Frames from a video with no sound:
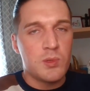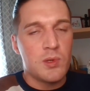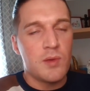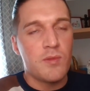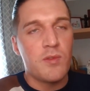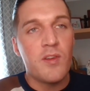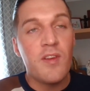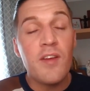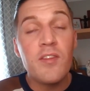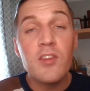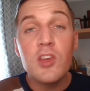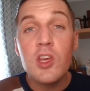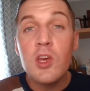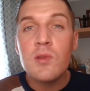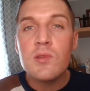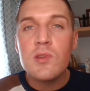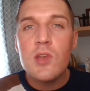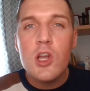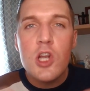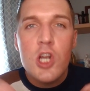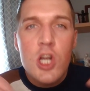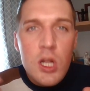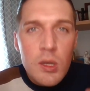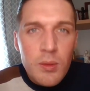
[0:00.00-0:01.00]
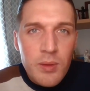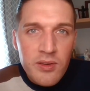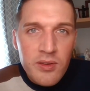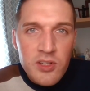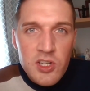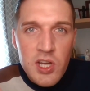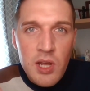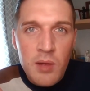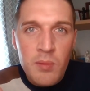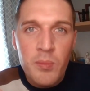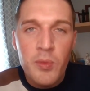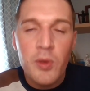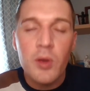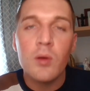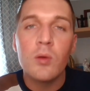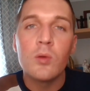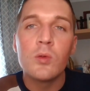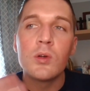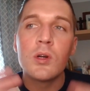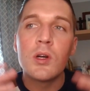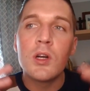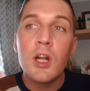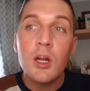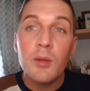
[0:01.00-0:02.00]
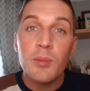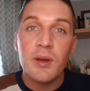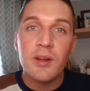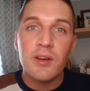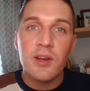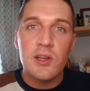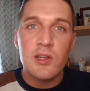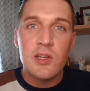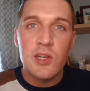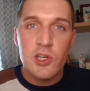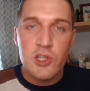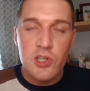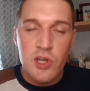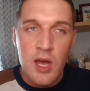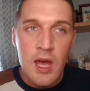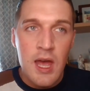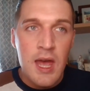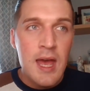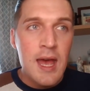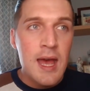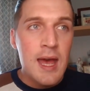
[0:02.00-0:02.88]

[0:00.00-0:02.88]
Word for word: So if you've ever used a little bit of shampoo or a little bit of conditioner